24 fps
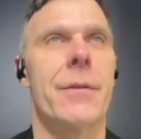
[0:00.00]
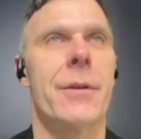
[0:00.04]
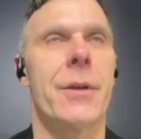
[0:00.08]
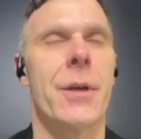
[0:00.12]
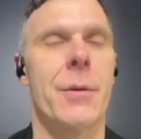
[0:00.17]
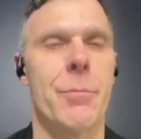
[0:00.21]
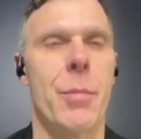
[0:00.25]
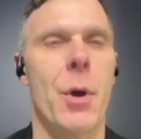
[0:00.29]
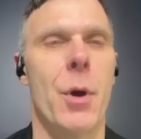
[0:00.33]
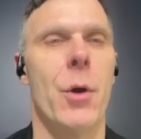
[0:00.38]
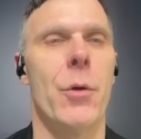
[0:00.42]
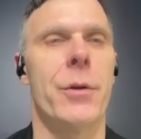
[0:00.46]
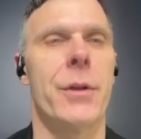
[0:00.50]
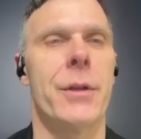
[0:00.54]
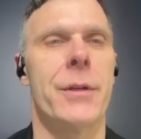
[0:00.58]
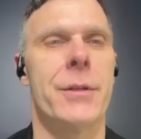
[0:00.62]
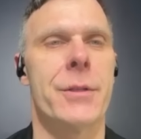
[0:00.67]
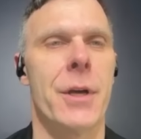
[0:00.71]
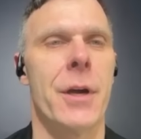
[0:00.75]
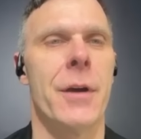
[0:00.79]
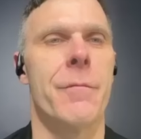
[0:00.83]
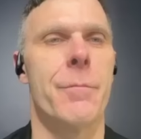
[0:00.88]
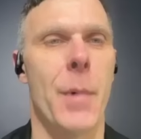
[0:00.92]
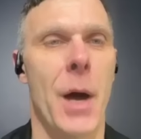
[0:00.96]
component
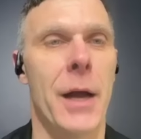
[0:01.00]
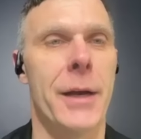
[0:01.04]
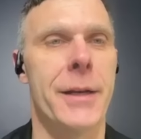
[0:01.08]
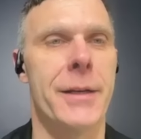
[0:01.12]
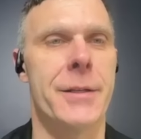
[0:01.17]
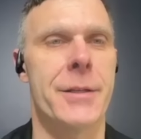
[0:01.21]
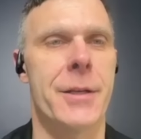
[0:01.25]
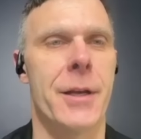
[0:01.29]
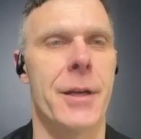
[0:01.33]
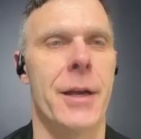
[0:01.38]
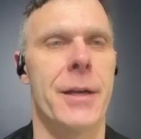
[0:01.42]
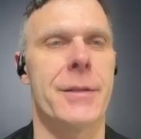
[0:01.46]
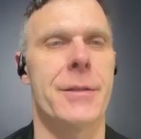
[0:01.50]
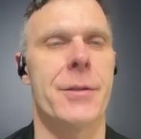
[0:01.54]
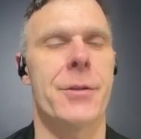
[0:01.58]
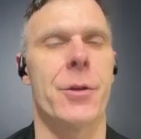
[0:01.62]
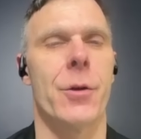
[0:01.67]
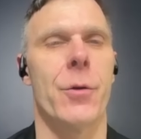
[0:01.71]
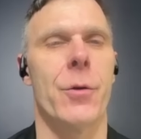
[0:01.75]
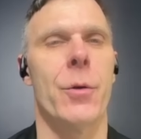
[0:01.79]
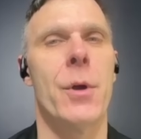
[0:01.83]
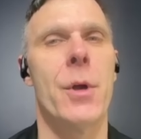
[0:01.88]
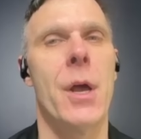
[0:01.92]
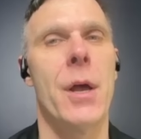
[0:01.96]
of body size.
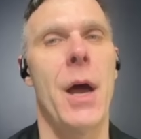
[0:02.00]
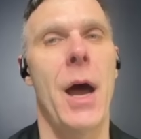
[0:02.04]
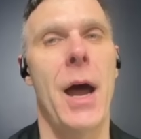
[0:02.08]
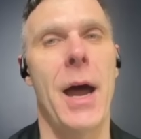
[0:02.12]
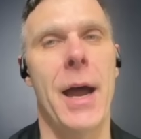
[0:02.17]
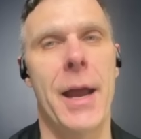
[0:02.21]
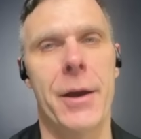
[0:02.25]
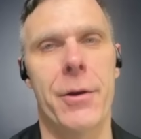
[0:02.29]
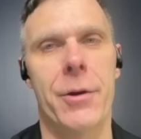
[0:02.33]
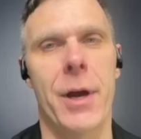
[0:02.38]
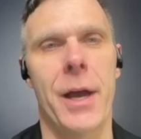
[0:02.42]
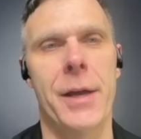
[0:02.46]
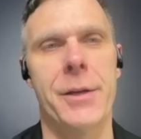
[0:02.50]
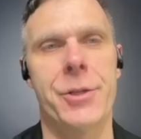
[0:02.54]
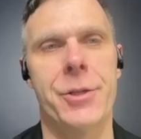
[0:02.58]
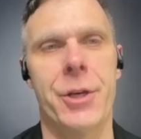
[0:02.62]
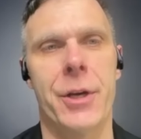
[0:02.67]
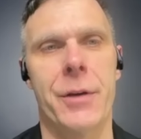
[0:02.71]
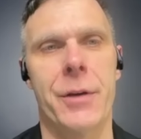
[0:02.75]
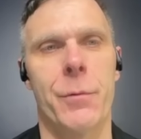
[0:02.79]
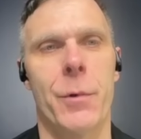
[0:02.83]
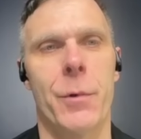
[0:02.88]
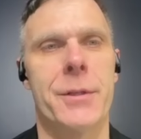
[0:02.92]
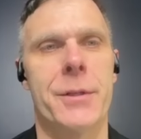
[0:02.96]
So higher
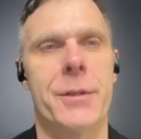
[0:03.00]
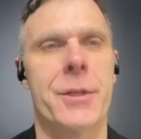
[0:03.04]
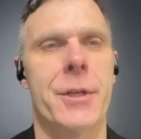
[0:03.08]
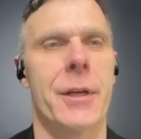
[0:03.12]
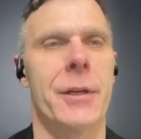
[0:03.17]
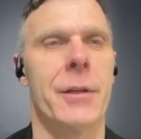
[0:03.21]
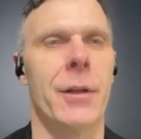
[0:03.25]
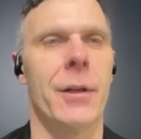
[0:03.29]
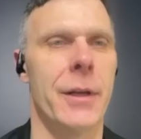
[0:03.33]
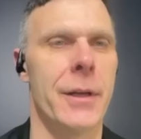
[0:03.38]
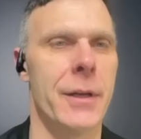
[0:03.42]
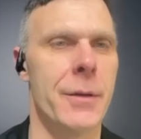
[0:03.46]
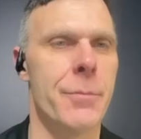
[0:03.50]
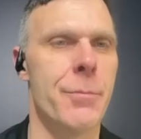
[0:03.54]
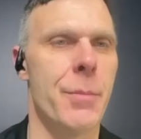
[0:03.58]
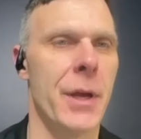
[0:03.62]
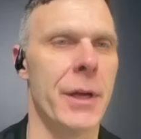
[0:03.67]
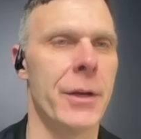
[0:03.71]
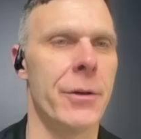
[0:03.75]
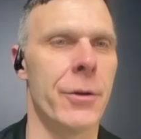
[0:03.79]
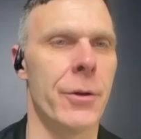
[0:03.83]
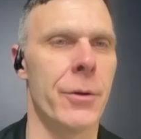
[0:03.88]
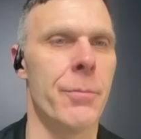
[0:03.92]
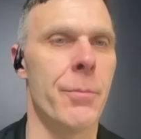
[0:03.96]
IGF-1 signaling,
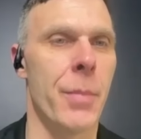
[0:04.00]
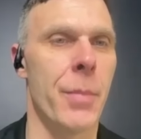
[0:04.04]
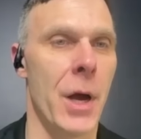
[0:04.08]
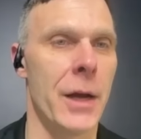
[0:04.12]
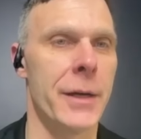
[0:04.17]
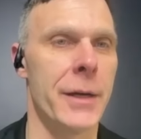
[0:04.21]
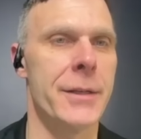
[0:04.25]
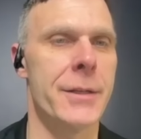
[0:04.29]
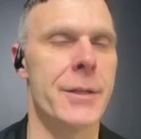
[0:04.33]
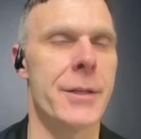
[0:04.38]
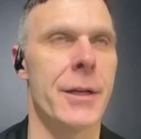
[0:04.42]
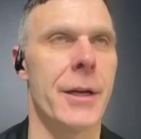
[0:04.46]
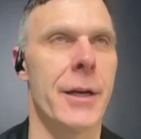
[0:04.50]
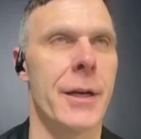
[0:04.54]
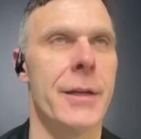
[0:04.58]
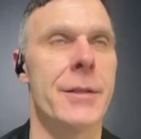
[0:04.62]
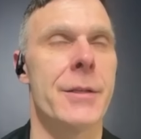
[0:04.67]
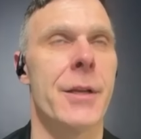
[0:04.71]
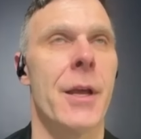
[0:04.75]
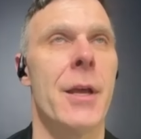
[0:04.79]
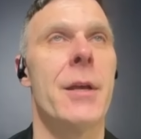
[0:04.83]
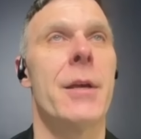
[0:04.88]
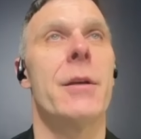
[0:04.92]
bigger body size,